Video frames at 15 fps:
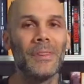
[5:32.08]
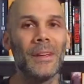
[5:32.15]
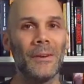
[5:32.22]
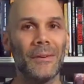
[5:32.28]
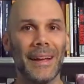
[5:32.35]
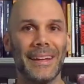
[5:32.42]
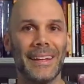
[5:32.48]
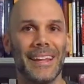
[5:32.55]

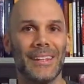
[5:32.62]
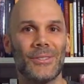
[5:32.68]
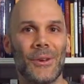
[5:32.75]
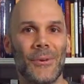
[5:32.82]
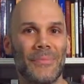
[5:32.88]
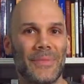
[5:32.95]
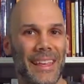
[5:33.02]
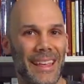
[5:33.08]
Right?
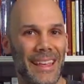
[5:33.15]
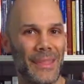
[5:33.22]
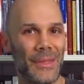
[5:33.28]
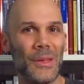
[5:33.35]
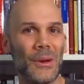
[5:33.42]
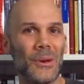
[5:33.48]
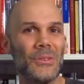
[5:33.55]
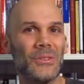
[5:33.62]
So
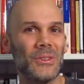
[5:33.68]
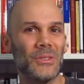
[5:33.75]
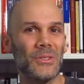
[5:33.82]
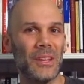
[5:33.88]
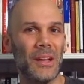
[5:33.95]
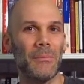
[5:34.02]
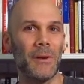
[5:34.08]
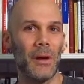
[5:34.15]
those are
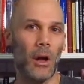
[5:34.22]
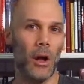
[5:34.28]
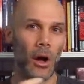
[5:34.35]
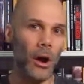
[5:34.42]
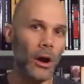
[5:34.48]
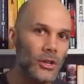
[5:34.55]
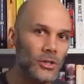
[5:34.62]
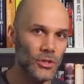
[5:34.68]
some
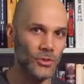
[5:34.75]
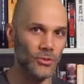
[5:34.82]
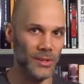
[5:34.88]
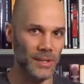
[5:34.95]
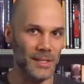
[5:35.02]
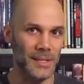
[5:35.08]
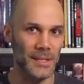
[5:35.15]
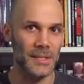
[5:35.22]
harsh
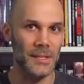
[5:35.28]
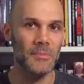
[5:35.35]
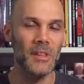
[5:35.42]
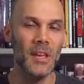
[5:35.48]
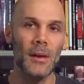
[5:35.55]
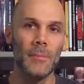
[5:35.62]
criticisms,